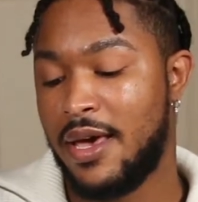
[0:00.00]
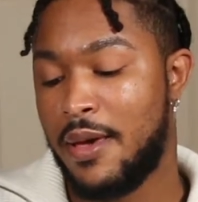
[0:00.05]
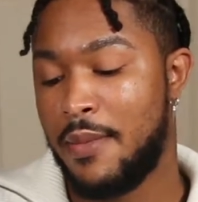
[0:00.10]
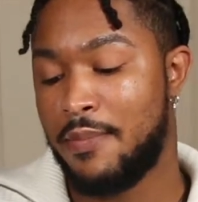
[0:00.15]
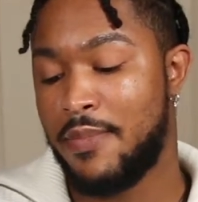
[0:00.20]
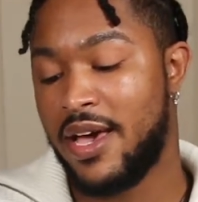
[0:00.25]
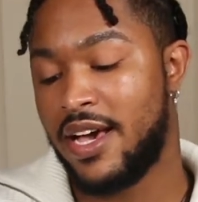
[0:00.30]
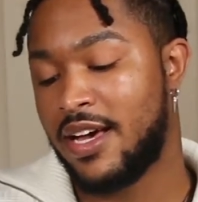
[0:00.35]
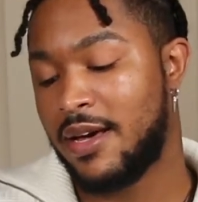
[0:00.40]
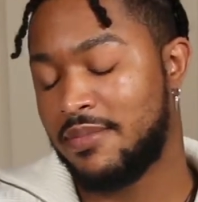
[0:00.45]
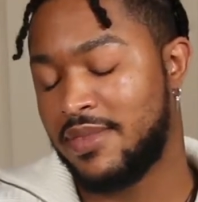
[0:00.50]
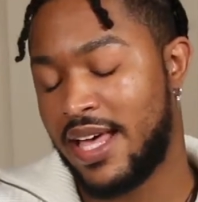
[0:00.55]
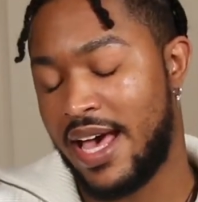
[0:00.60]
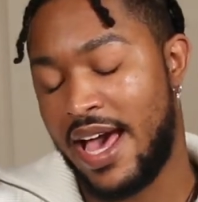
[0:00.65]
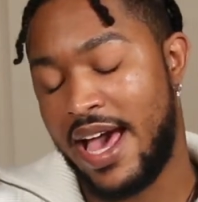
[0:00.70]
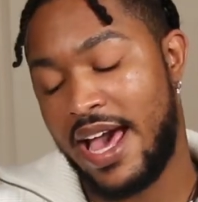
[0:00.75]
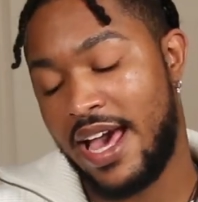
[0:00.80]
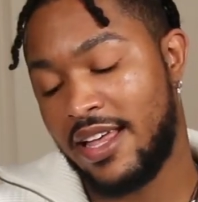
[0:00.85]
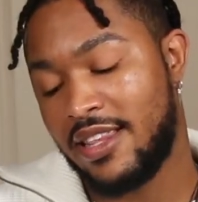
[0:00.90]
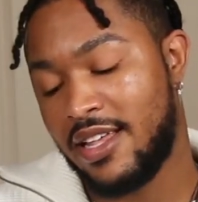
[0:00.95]
make up the
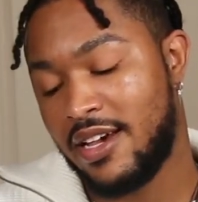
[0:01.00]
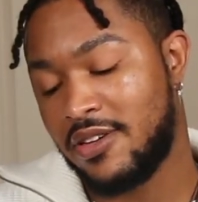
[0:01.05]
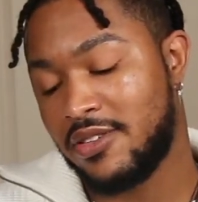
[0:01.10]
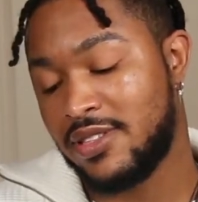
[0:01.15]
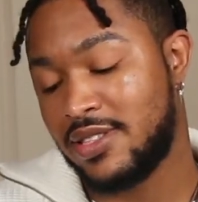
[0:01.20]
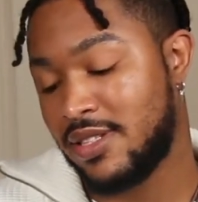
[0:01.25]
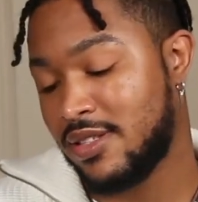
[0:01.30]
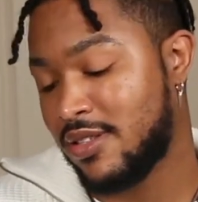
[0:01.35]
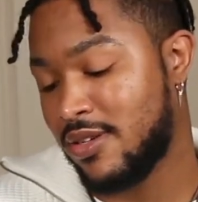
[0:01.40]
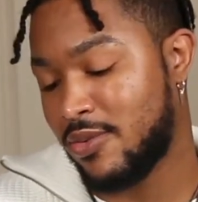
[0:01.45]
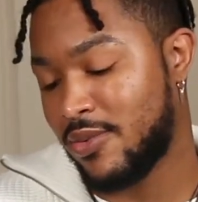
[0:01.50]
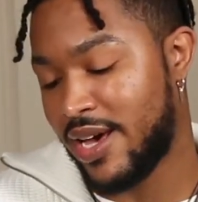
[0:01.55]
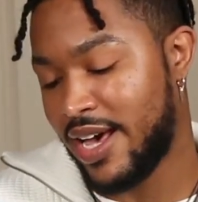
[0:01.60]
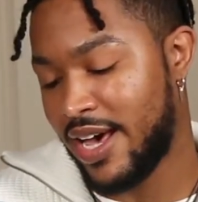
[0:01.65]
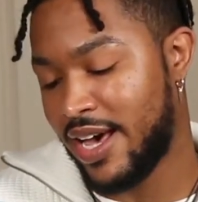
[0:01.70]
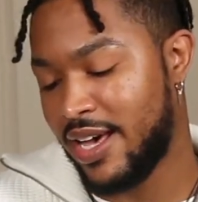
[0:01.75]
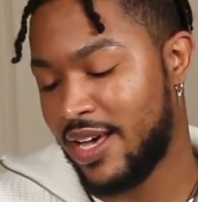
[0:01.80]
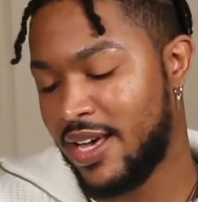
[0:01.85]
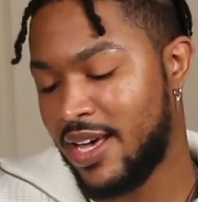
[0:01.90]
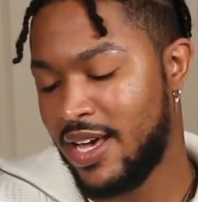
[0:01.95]
Halo
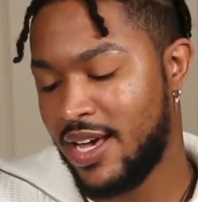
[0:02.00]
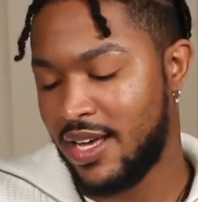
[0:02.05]
silhouette.